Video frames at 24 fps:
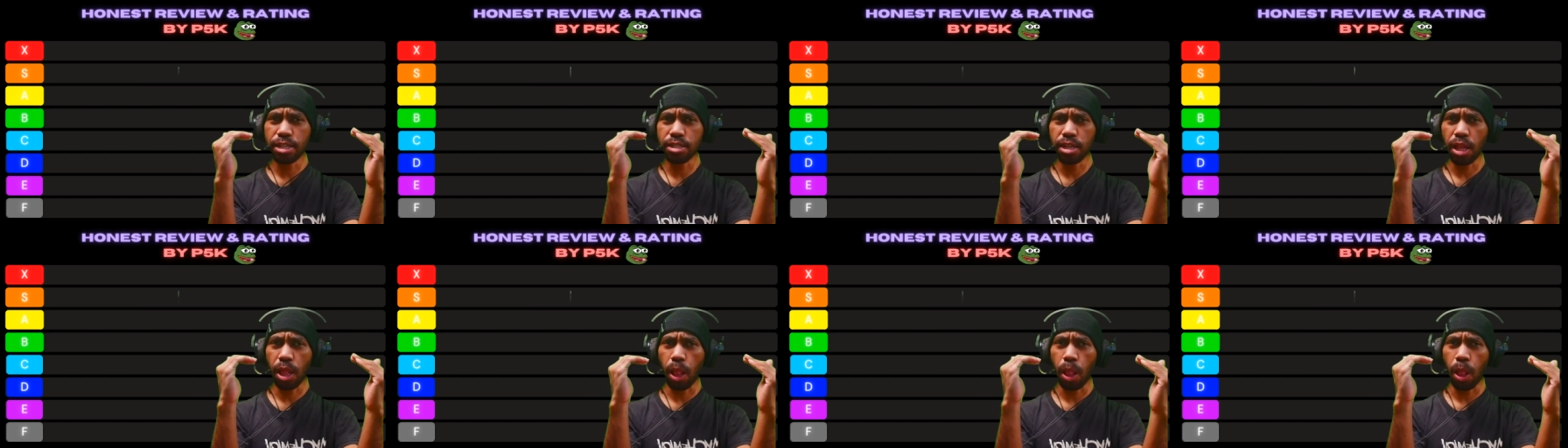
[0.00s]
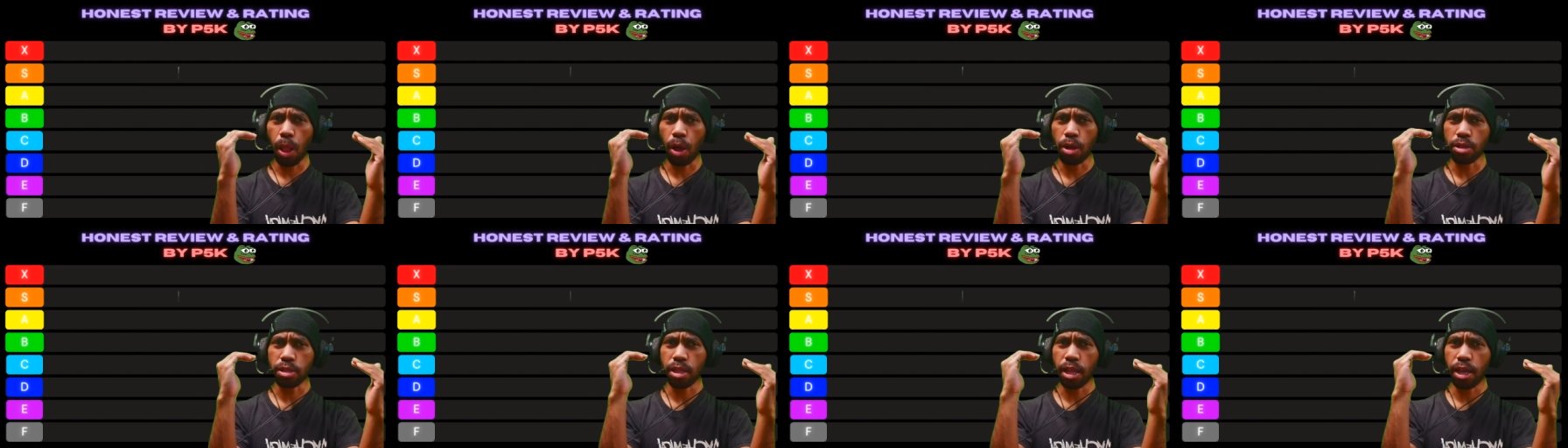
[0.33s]
there's a
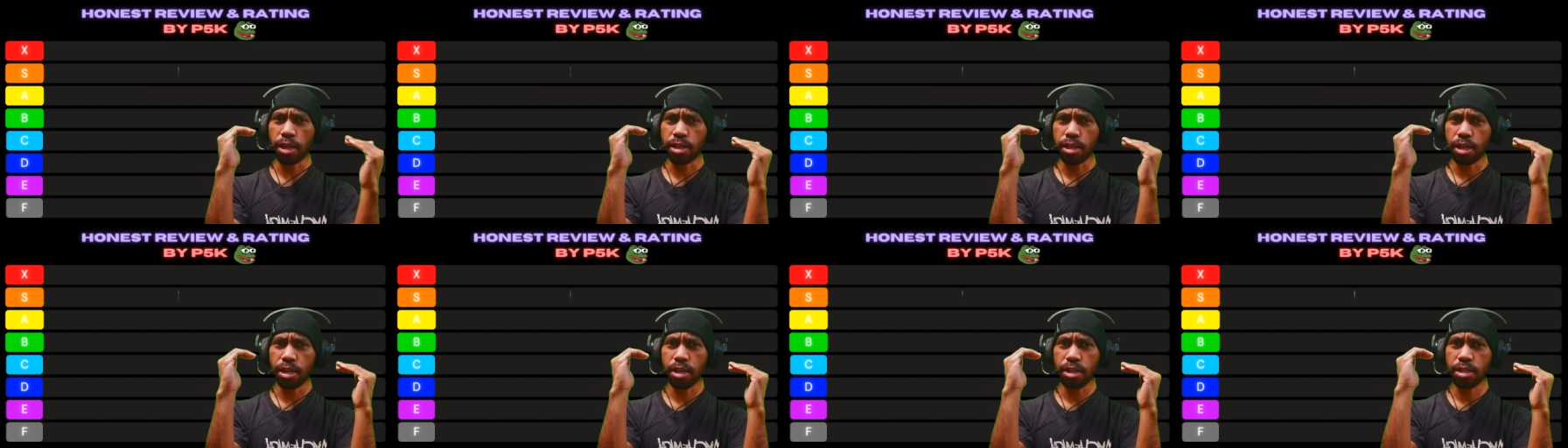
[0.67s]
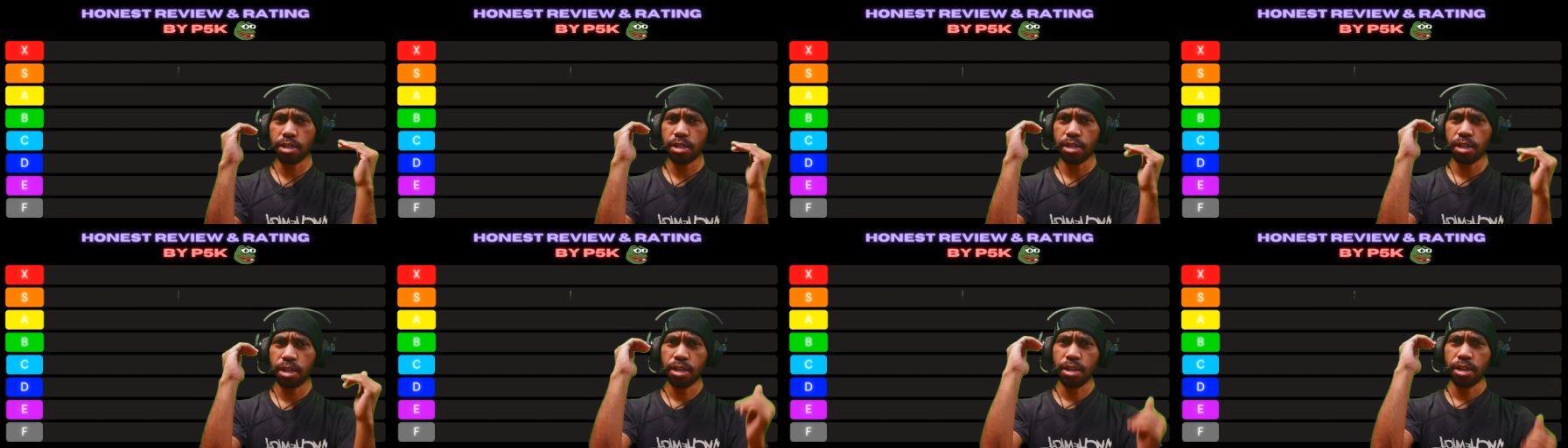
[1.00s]
lot like
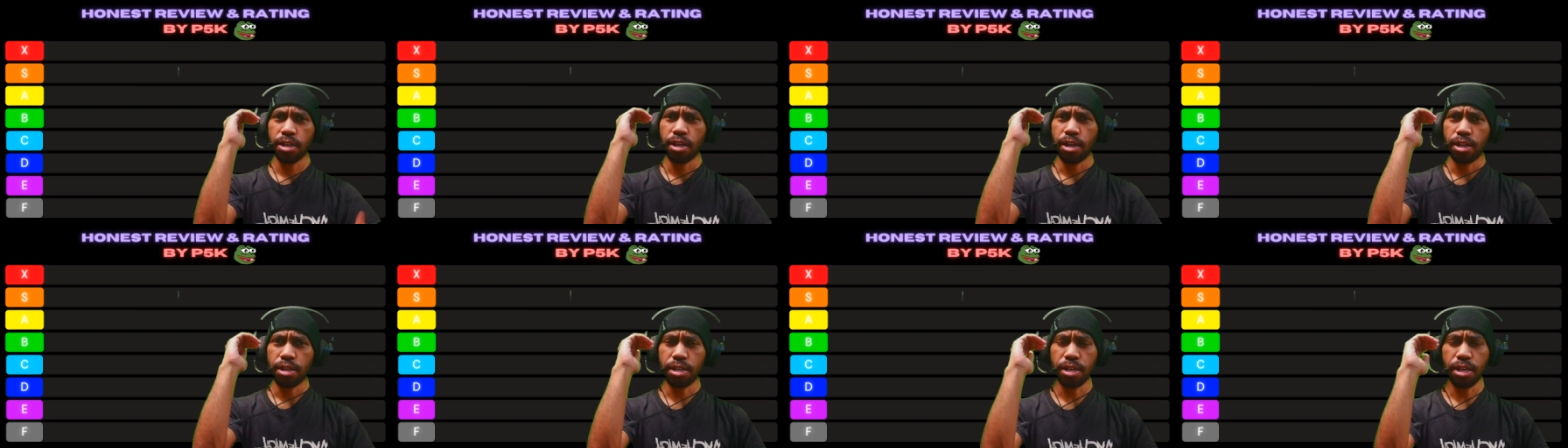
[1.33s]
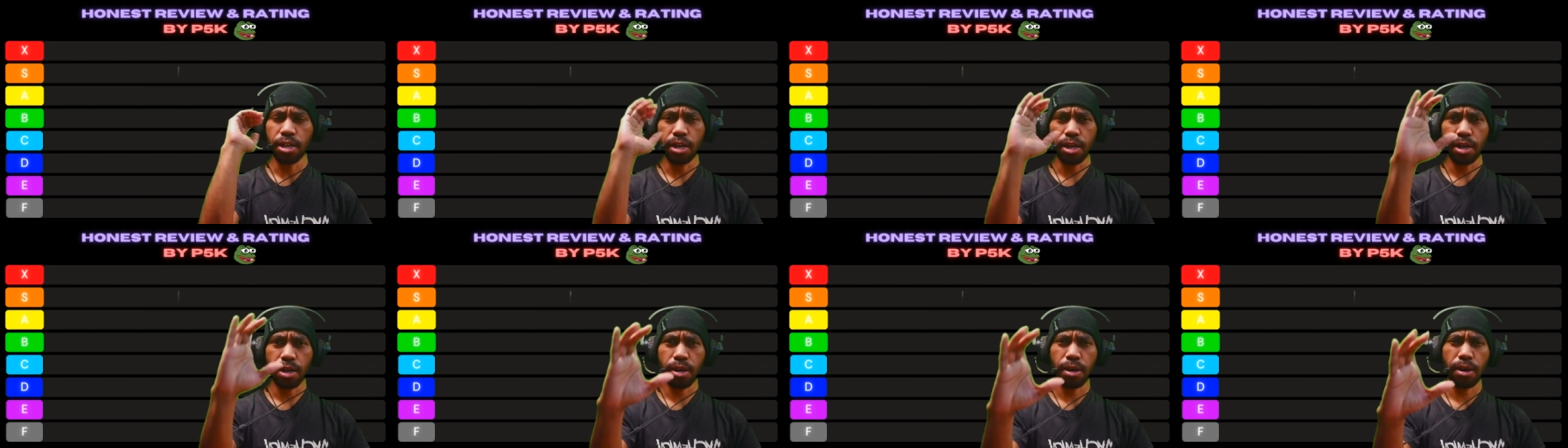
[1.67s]
uh
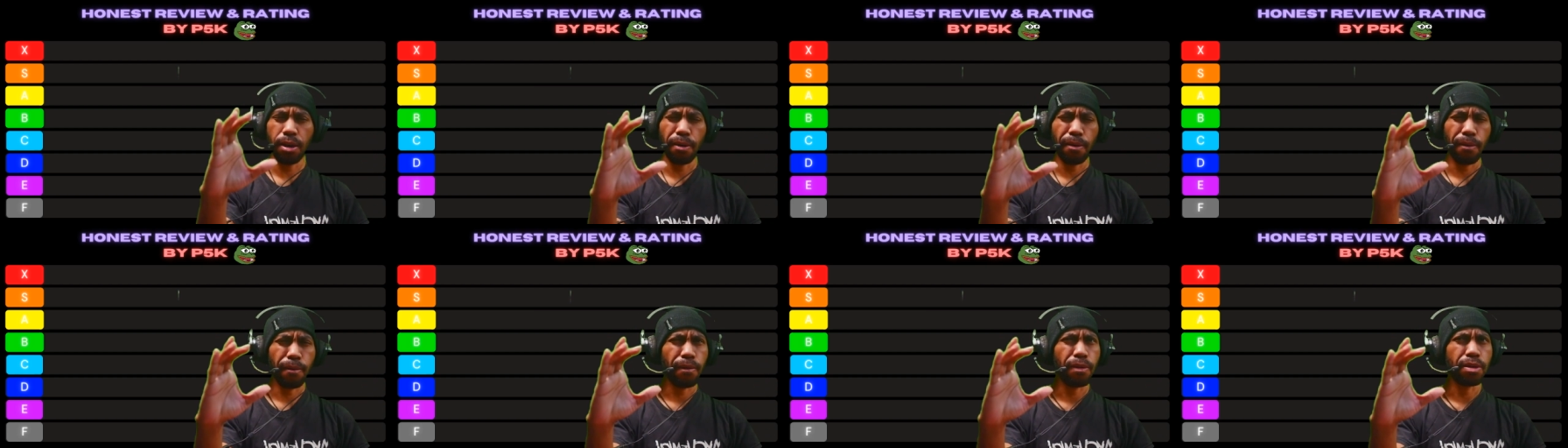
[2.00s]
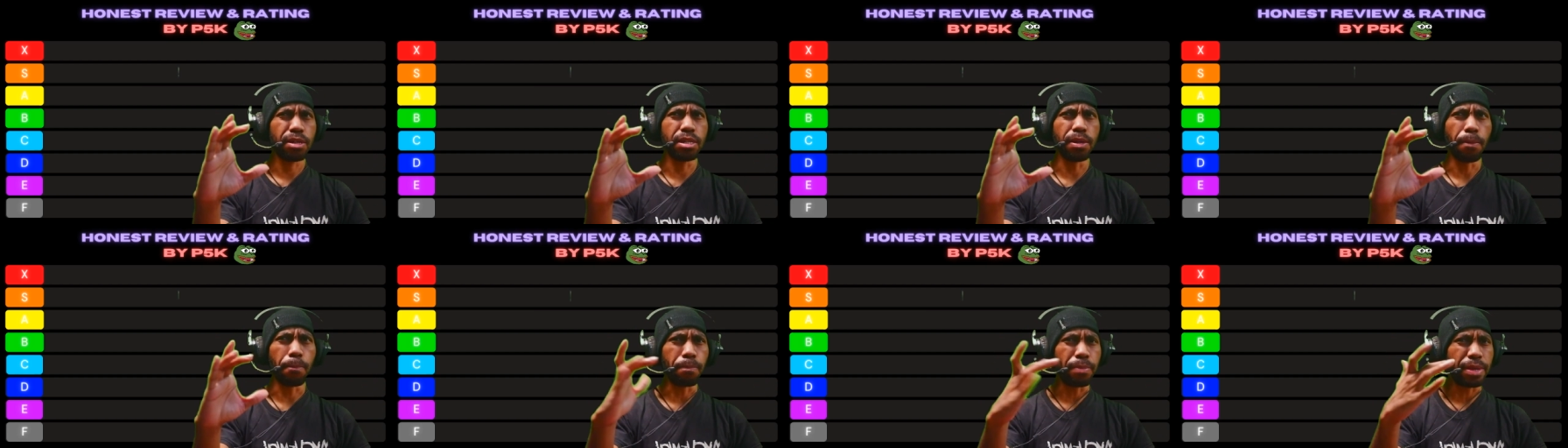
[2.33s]
the
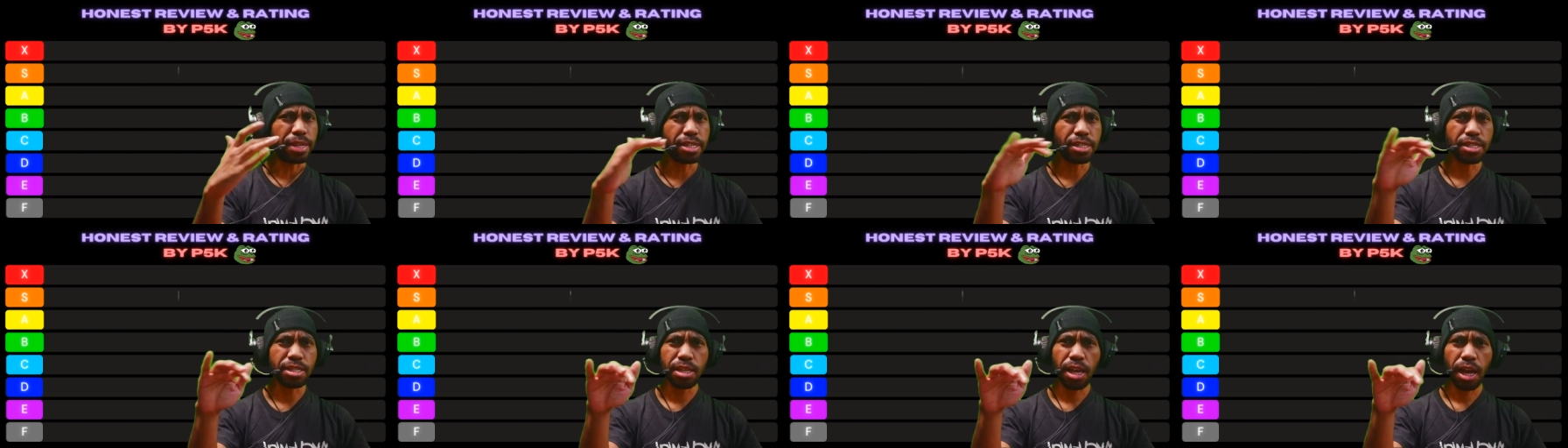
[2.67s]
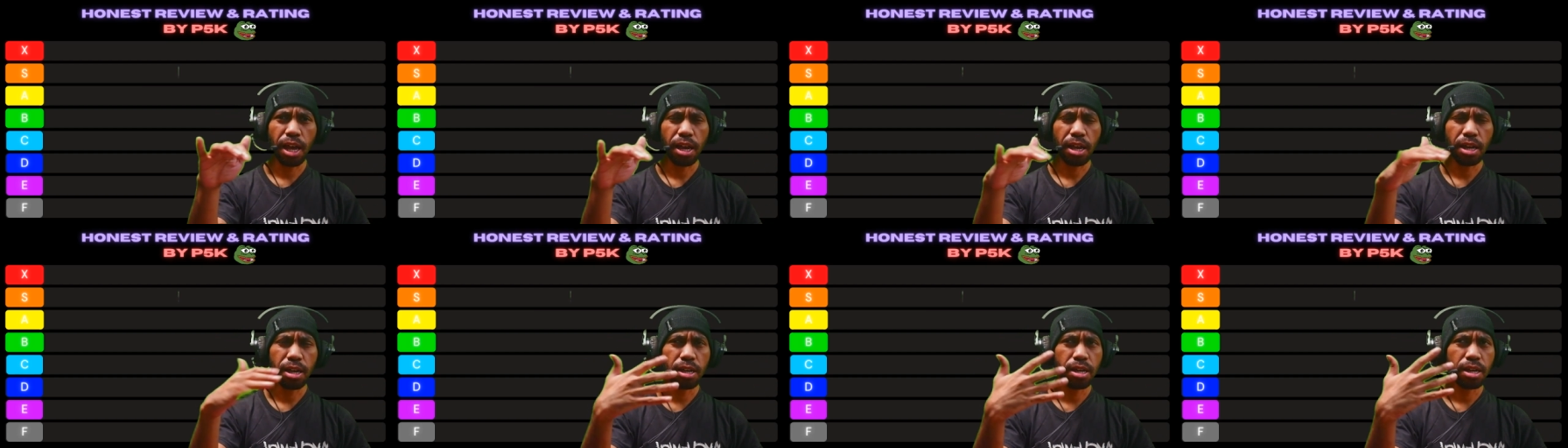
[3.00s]
the
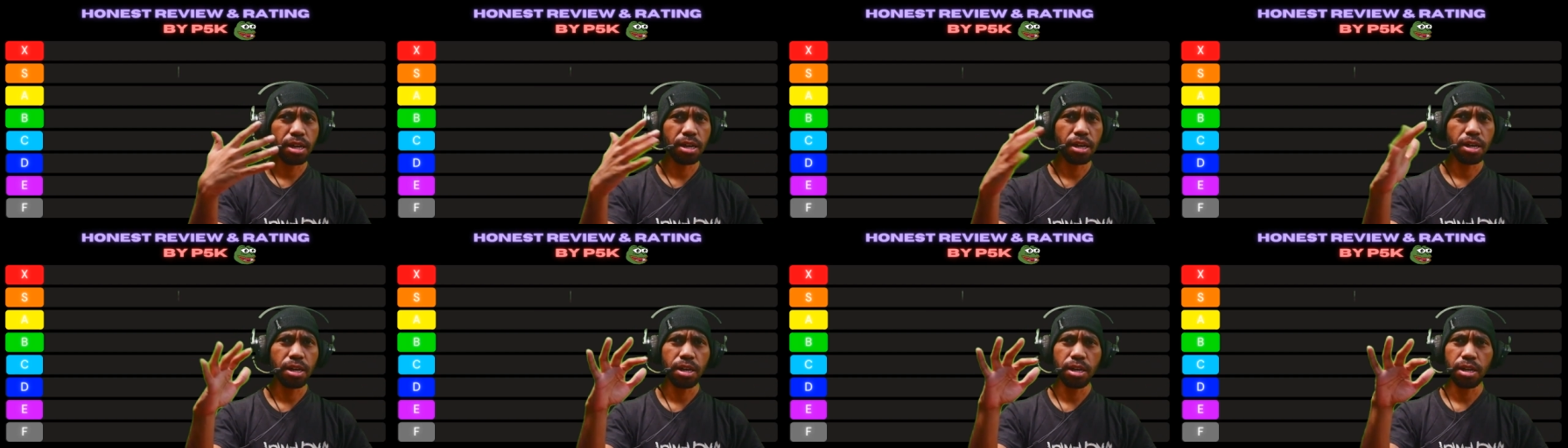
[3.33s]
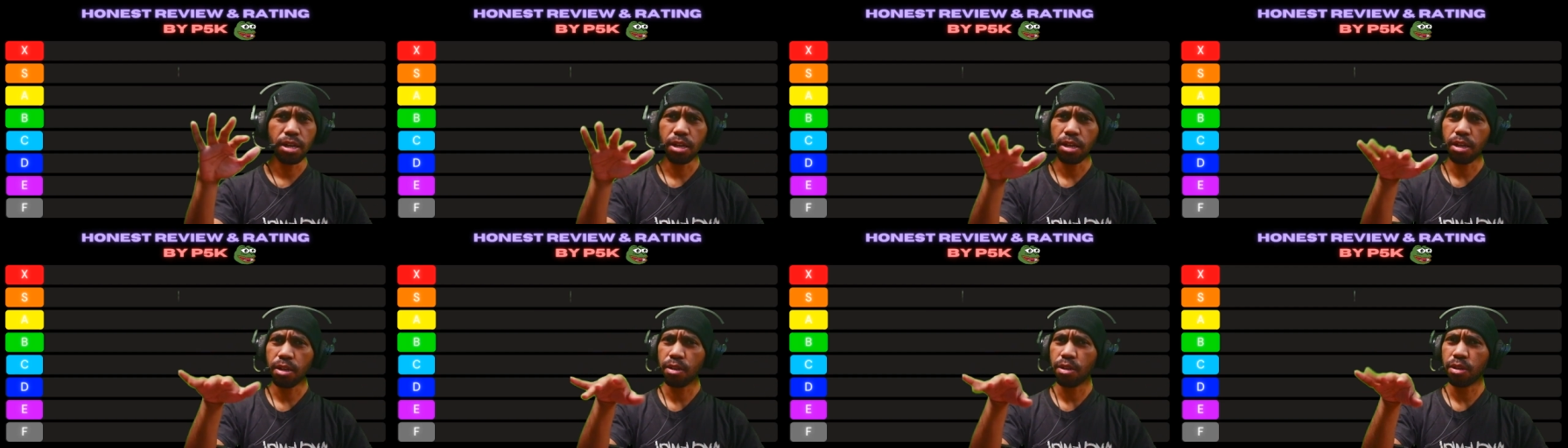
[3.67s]
pizza
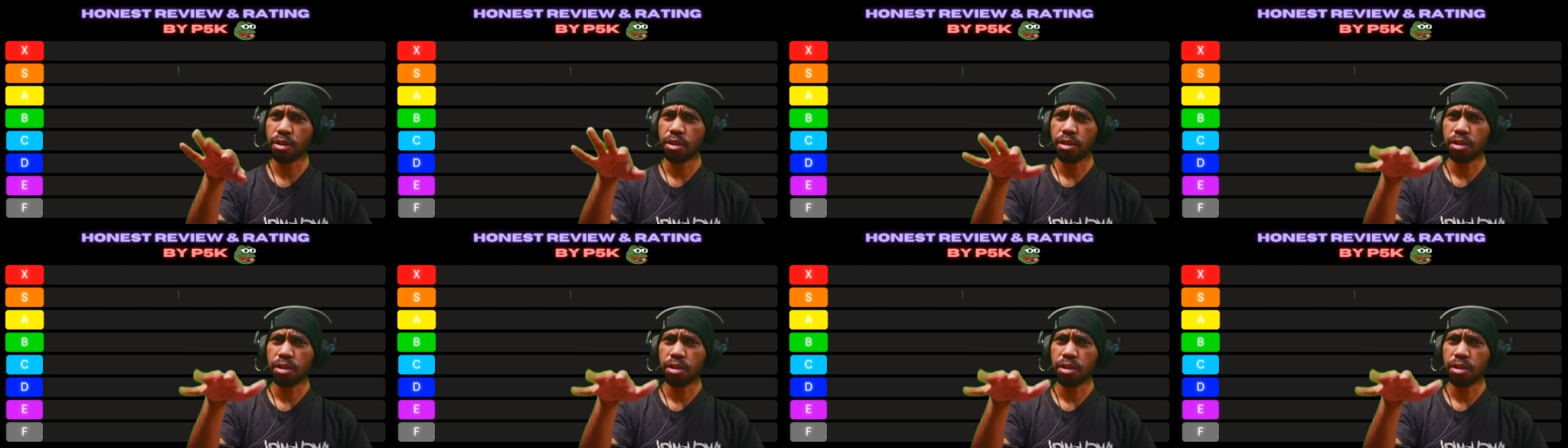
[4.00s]
uh